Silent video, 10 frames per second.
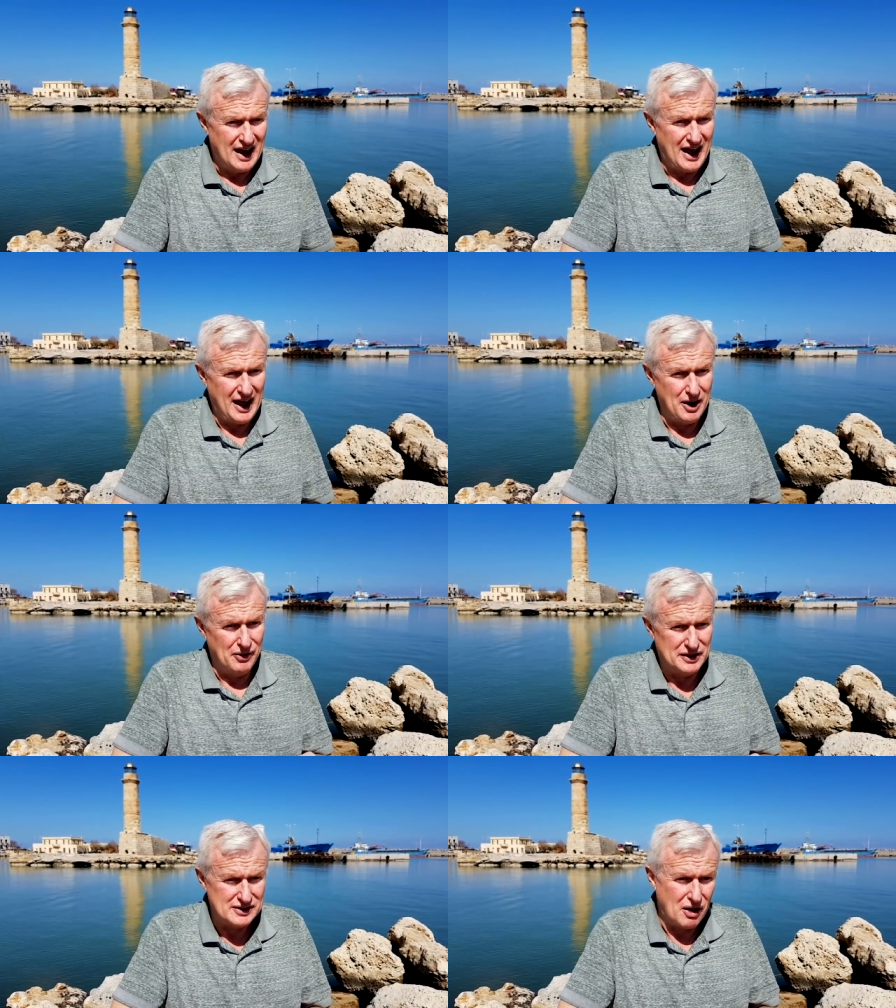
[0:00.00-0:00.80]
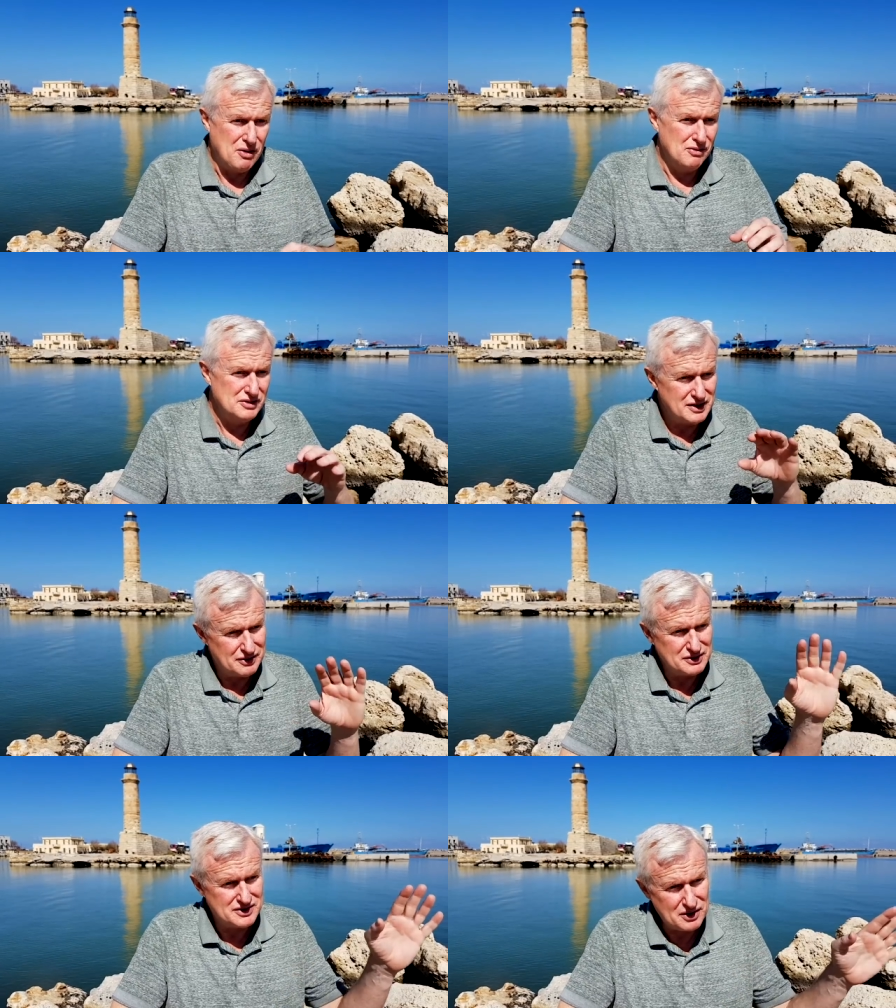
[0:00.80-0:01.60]
uh, or, oh, you
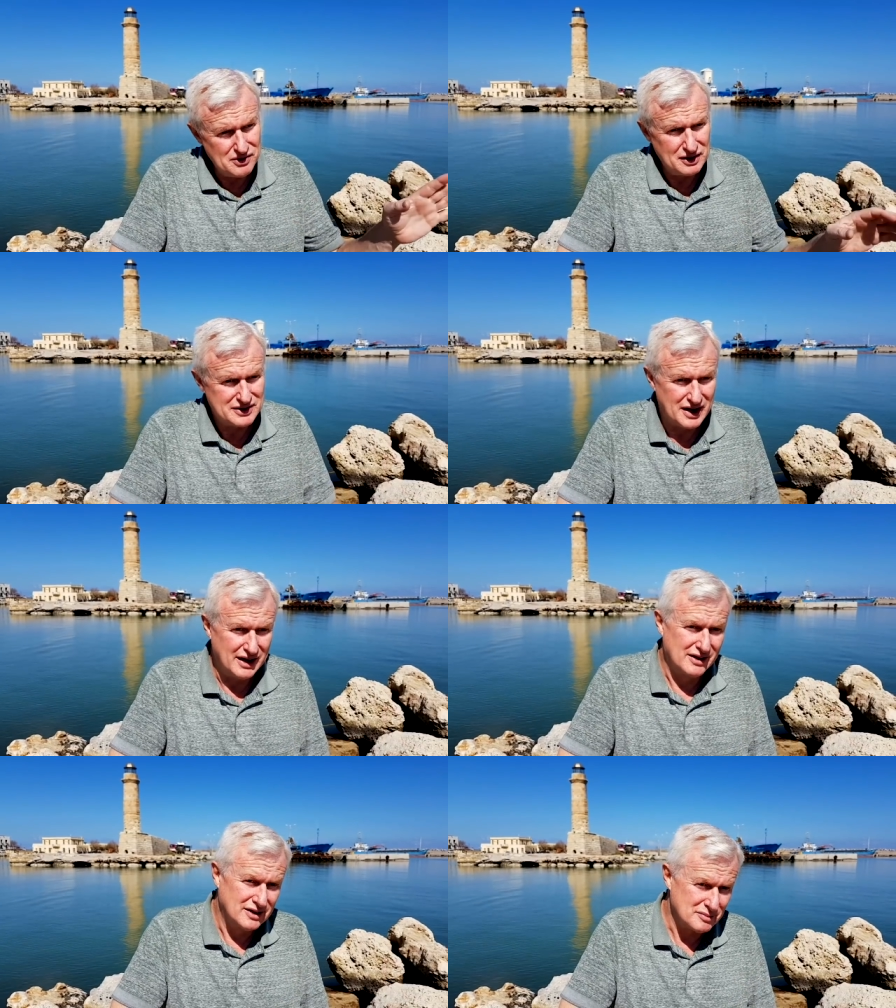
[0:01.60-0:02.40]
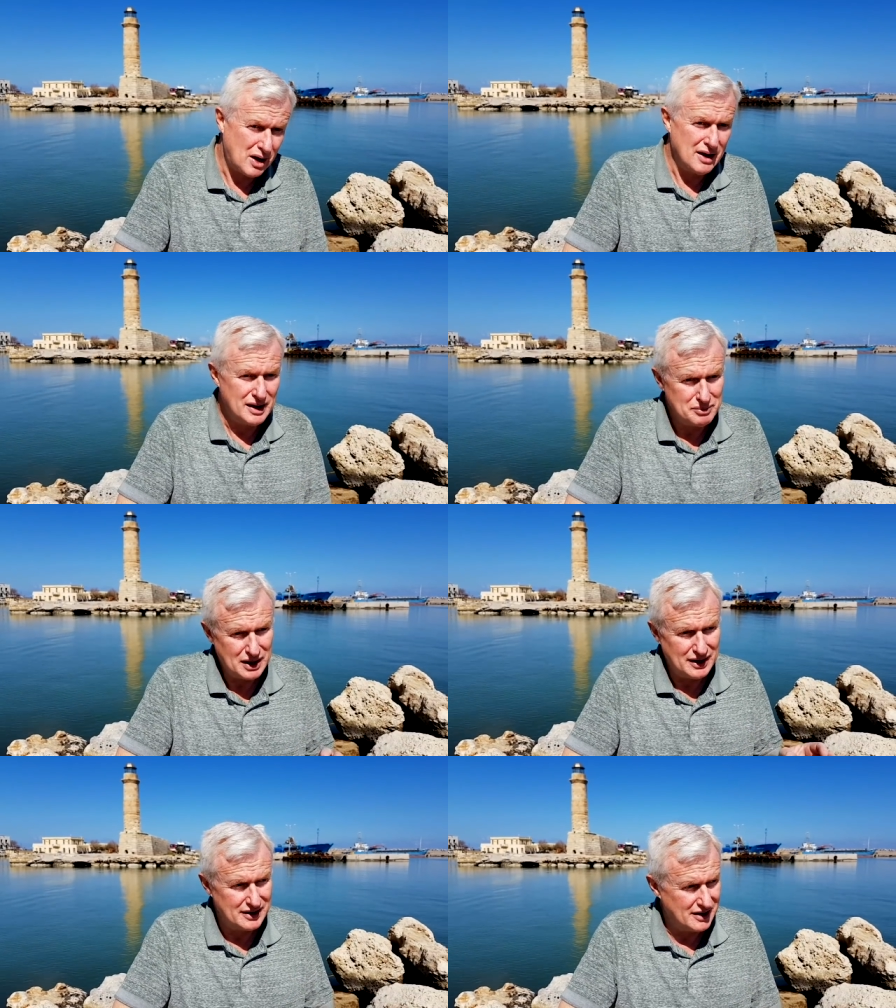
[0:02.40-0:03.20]
know, it's solar cycles, blah, blah,
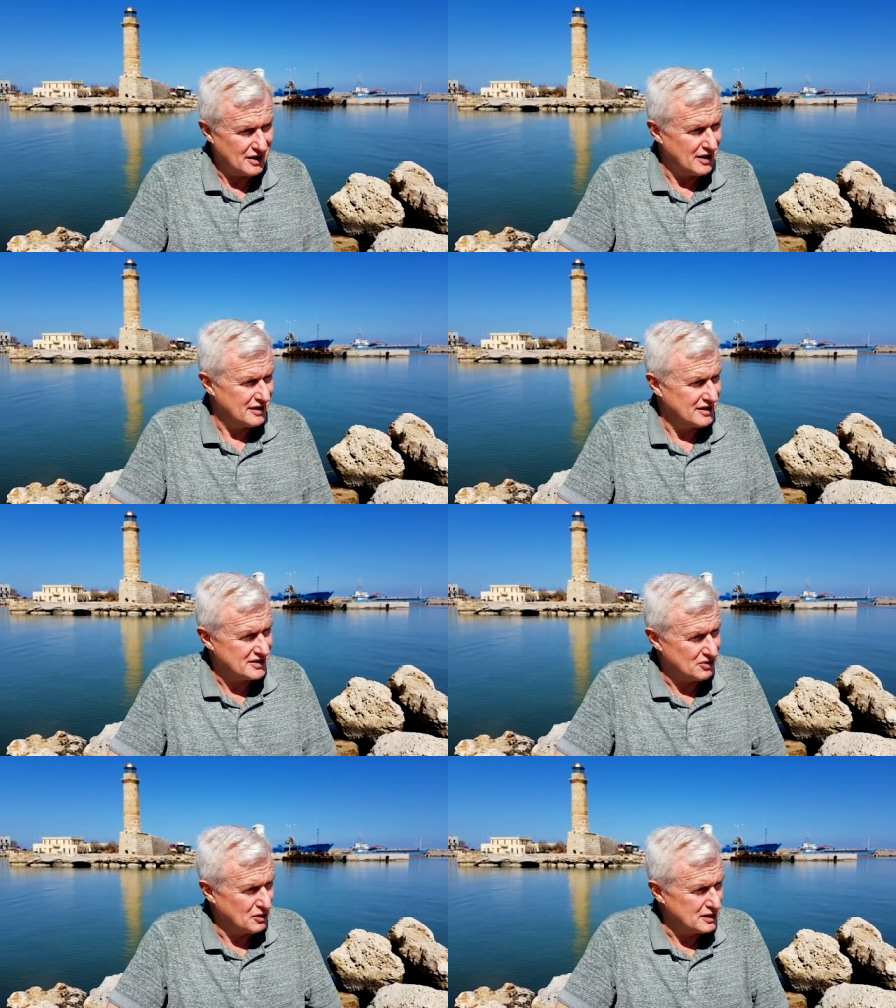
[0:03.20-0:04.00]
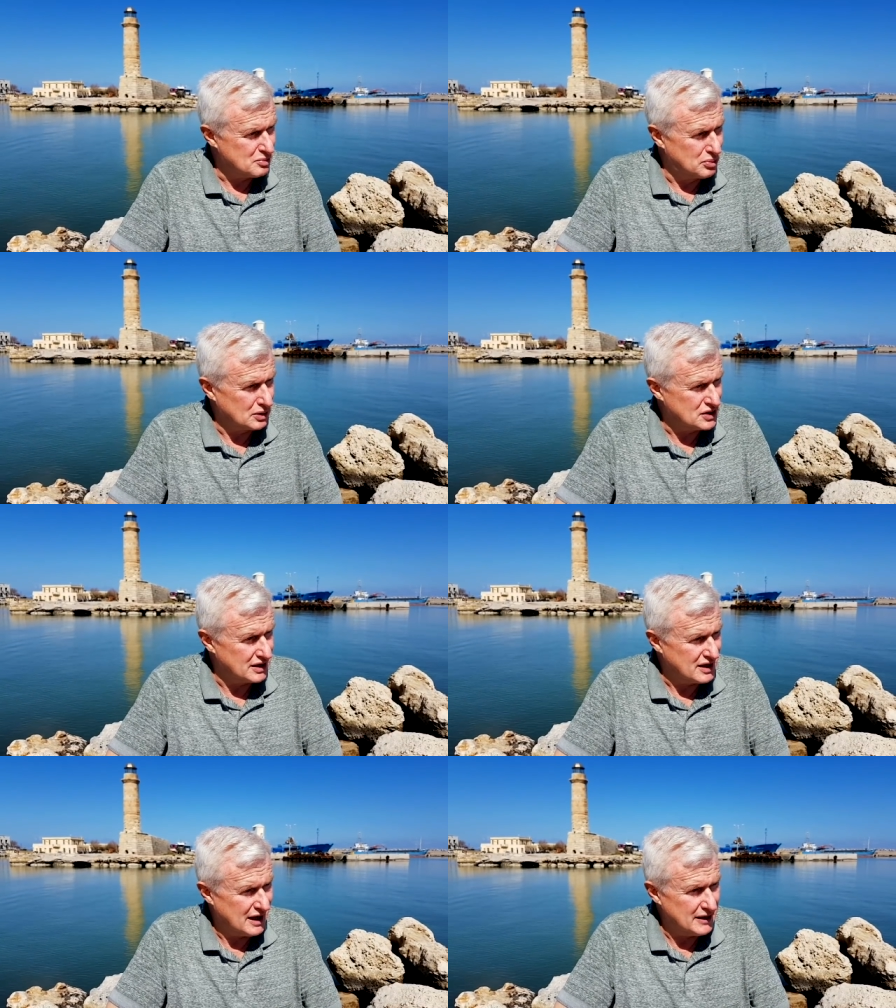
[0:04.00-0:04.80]
blah, yeah, and all this
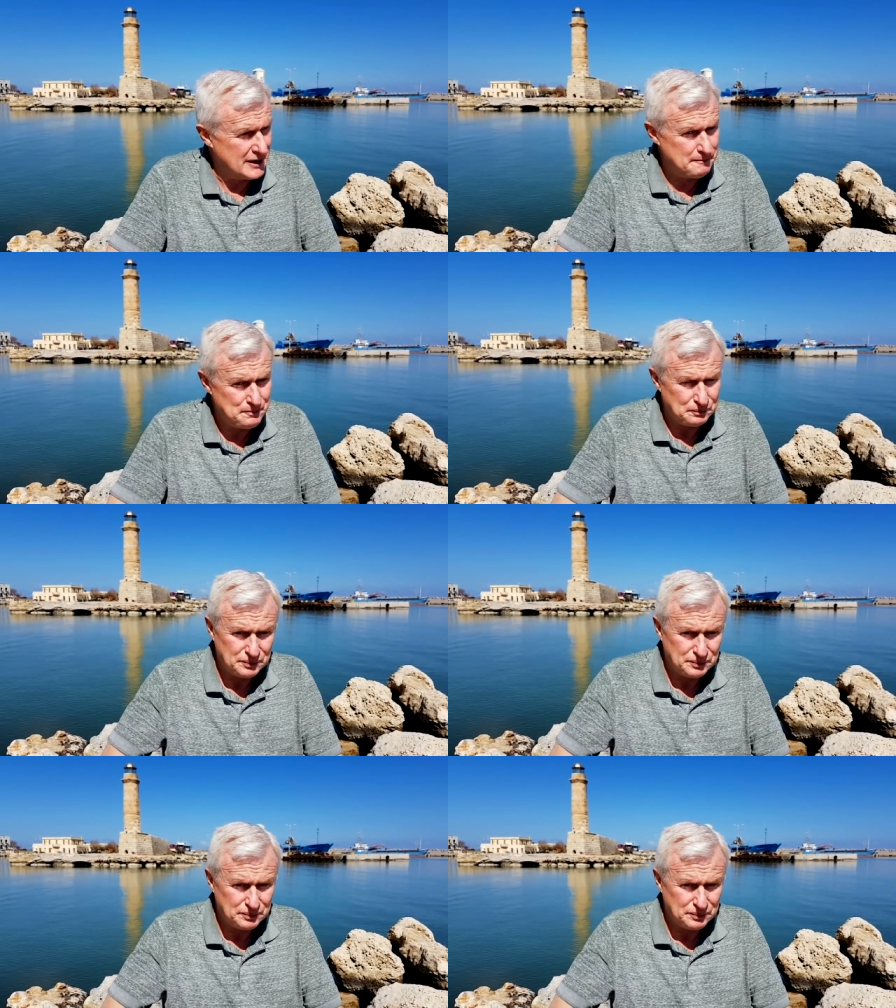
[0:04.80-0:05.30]
bullshit. And then,